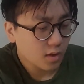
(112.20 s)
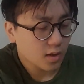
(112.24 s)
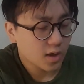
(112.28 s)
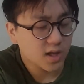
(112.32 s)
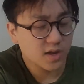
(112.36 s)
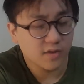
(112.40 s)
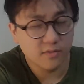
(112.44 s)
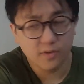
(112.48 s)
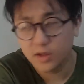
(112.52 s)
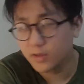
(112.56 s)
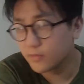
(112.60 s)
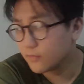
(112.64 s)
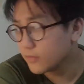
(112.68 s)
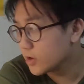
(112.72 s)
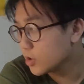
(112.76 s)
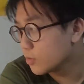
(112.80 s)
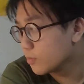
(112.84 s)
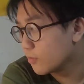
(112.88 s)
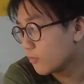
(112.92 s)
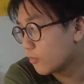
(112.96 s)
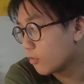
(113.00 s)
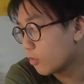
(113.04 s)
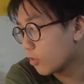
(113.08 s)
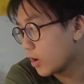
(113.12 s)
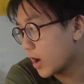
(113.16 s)
in the video
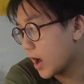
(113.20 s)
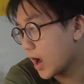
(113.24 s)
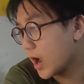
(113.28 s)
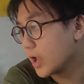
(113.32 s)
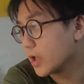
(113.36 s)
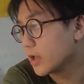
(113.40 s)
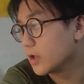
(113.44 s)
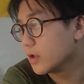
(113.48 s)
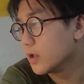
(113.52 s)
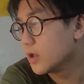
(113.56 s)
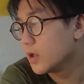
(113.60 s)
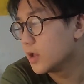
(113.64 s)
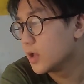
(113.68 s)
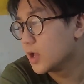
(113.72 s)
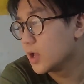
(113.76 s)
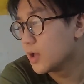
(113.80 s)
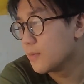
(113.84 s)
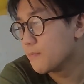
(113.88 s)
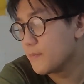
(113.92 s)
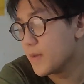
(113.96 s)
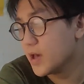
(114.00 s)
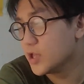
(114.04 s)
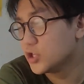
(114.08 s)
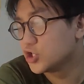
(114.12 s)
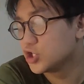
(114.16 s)
before, I
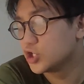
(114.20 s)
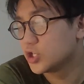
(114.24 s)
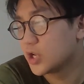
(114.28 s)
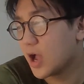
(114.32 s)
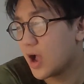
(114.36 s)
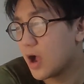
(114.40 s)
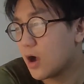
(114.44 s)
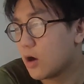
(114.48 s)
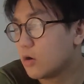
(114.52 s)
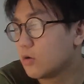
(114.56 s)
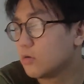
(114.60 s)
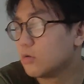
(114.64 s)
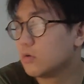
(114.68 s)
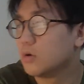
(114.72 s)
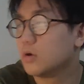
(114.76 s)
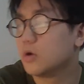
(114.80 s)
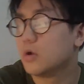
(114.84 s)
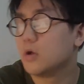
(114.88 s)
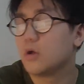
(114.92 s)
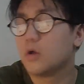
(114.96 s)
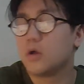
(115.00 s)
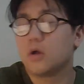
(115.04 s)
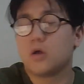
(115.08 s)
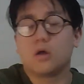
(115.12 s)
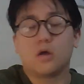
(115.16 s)
mentioned how
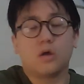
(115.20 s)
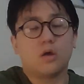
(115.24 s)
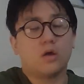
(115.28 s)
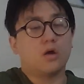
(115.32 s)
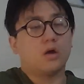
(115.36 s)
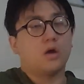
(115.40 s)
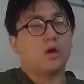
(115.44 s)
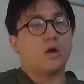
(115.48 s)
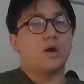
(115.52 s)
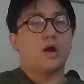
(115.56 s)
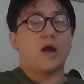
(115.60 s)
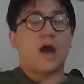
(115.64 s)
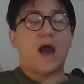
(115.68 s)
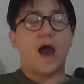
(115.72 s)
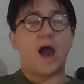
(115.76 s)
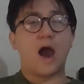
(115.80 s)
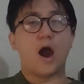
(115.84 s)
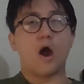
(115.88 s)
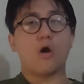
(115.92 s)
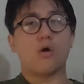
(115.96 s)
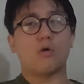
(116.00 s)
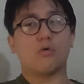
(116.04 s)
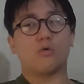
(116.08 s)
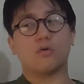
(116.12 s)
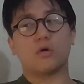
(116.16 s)

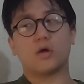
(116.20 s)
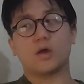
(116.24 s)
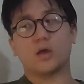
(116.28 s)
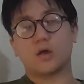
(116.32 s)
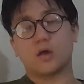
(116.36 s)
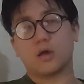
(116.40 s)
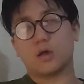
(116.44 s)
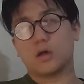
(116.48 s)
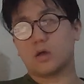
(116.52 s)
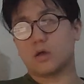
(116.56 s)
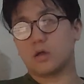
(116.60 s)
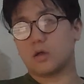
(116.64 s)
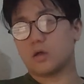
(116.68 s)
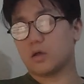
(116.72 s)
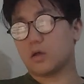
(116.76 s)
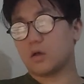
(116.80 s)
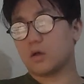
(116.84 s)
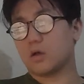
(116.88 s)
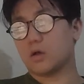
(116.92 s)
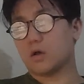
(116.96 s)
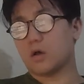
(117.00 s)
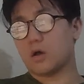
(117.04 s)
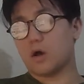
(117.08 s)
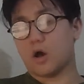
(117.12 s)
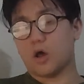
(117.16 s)
how
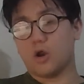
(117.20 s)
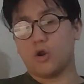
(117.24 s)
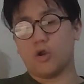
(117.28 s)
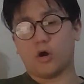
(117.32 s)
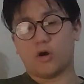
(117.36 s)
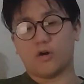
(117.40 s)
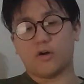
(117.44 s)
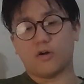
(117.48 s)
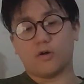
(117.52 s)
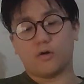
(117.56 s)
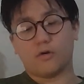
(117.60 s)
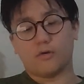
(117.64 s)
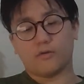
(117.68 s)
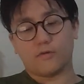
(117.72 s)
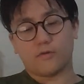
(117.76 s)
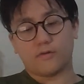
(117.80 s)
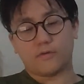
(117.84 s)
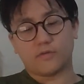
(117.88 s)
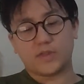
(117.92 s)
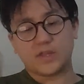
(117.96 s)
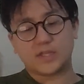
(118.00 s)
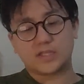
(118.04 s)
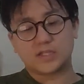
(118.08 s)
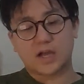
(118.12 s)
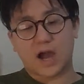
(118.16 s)
a lot of
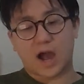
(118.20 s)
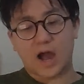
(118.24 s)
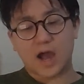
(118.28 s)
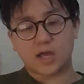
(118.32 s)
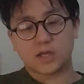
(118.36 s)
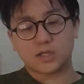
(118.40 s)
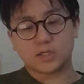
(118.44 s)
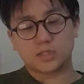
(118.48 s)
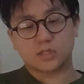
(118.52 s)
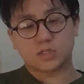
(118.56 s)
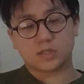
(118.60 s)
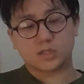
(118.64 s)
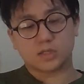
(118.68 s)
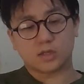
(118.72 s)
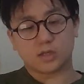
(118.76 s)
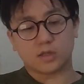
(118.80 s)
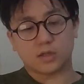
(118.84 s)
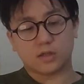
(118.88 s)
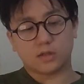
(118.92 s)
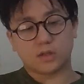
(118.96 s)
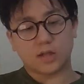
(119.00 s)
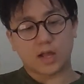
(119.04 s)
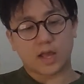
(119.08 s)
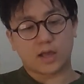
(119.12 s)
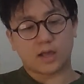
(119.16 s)
these guys,
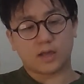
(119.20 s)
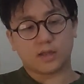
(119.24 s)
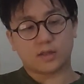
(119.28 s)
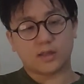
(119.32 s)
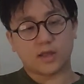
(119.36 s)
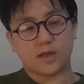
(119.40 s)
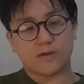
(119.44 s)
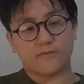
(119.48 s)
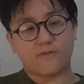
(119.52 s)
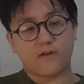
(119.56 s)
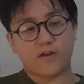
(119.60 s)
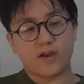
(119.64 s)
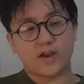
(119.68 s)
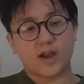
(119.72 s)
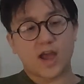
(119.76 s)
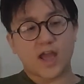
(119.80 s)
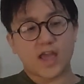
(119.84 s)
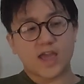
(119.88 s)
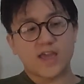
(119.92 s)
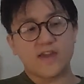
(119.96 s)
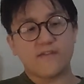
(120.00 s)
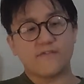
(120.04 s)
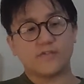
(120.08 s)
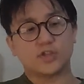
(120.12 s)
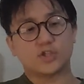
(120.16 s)
like they're very
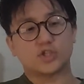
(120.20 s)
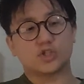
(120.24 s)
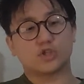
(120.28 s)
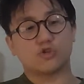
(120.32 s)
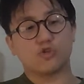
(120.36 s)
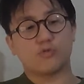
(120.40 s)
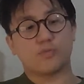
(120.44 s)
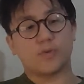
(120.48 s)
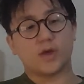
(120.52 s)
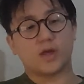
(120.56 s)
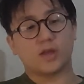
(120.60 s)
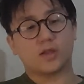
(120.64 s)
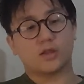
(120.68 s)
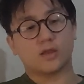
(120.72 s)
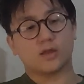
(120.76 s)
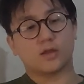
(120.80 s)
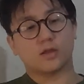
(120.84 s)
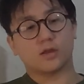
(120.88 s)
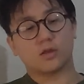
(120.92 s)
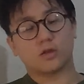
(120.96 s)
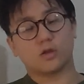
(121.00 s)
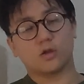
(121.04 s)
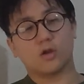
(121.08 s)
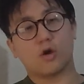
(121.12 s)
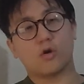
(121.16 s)
naive and stupid.
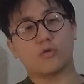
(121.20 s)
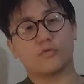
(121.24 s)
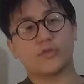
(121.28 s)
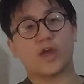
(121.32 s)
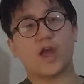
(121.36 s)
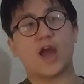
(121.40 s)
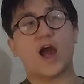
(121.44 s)
You know, they